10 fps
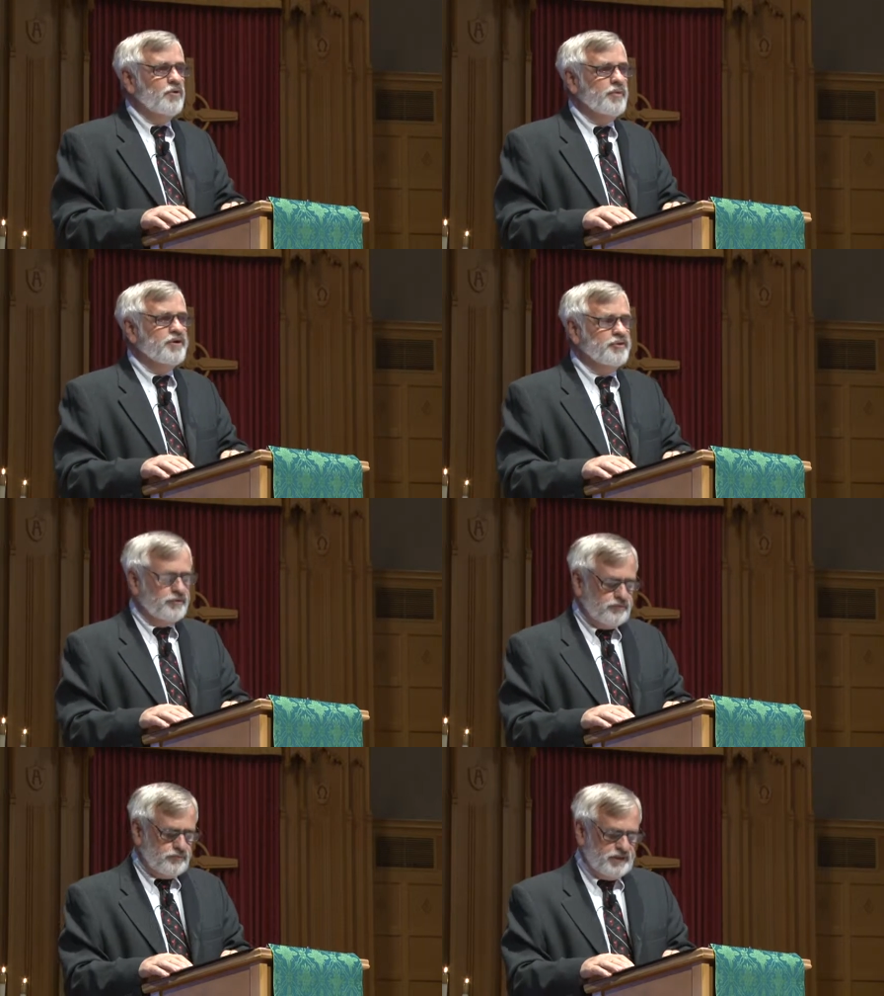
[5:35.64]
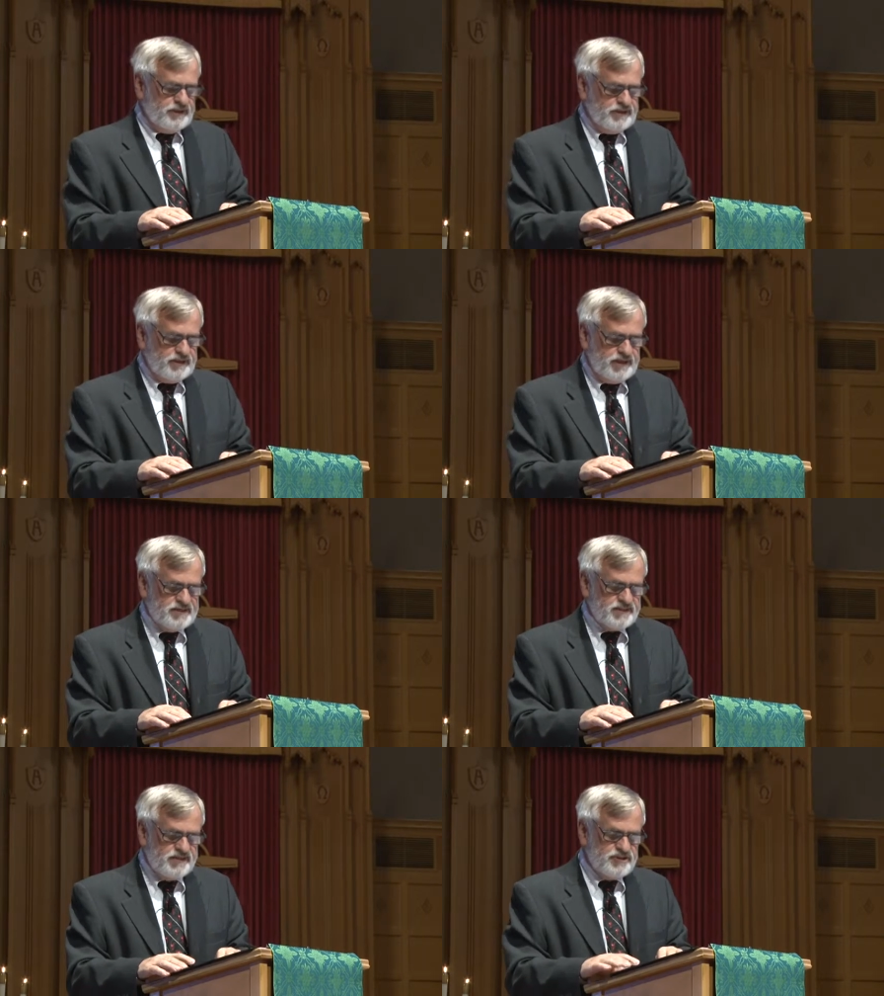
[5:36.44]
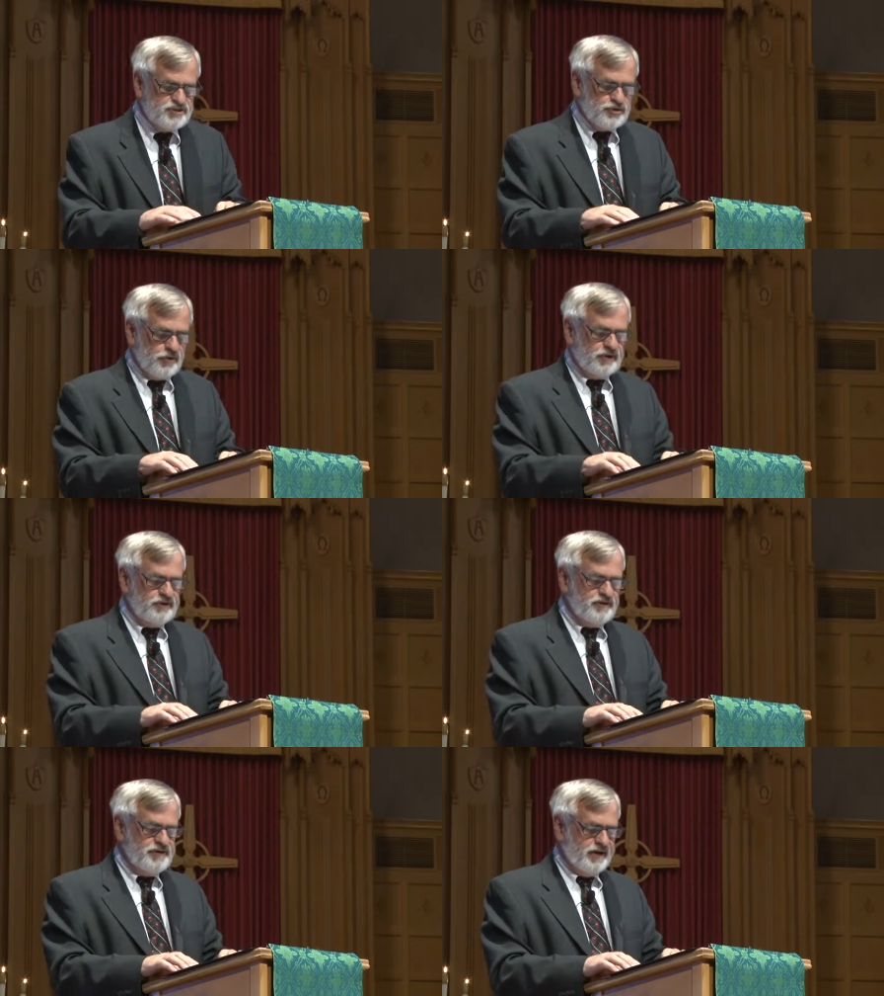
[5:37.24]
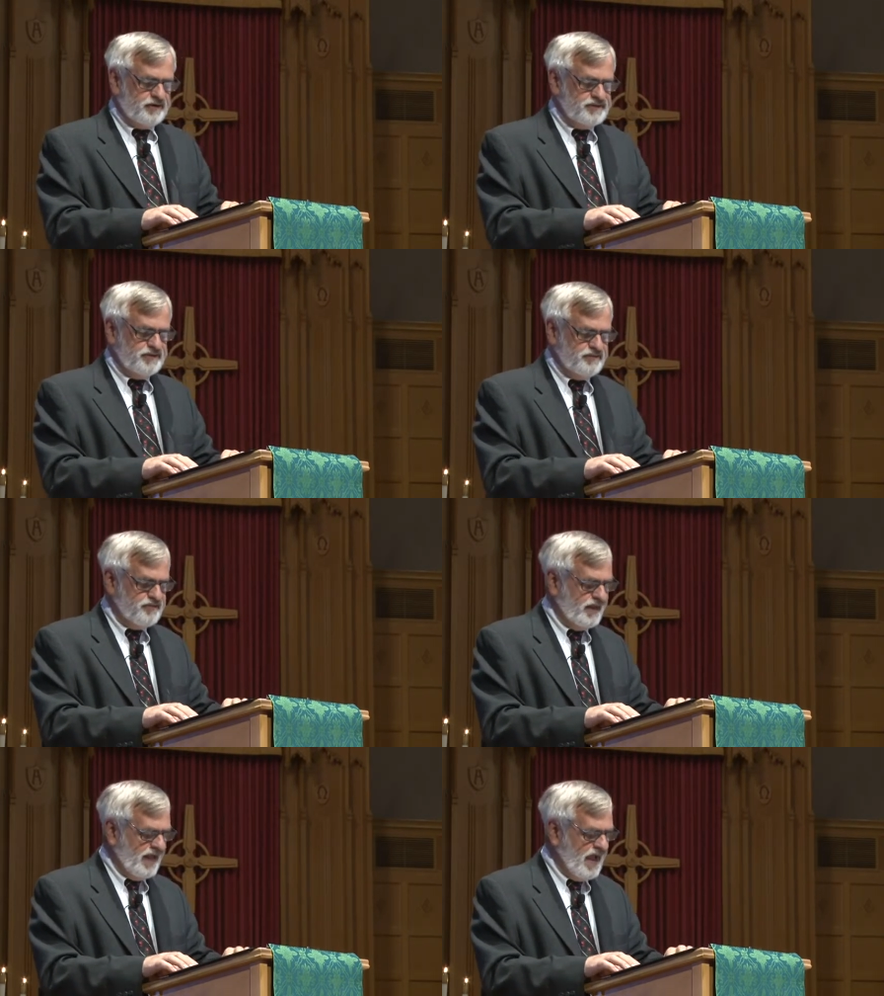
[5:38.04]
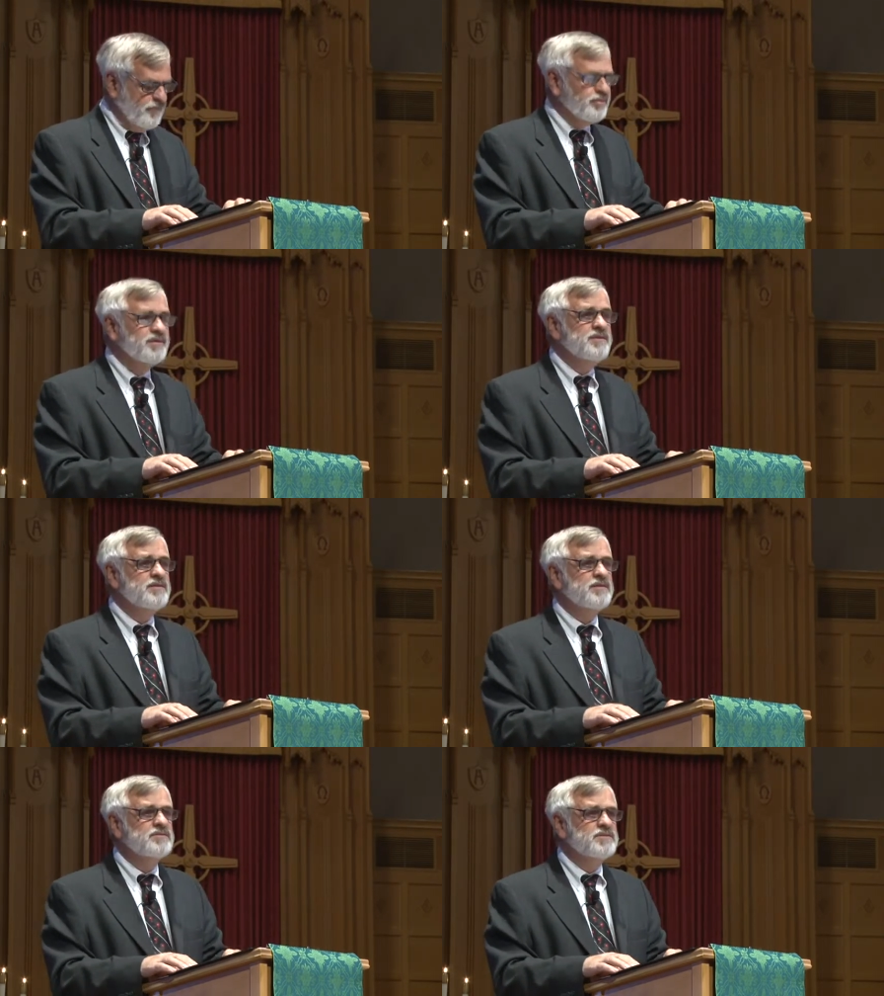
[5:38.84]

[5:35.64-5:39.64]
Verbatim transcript: We could read it as an historical narrative that happened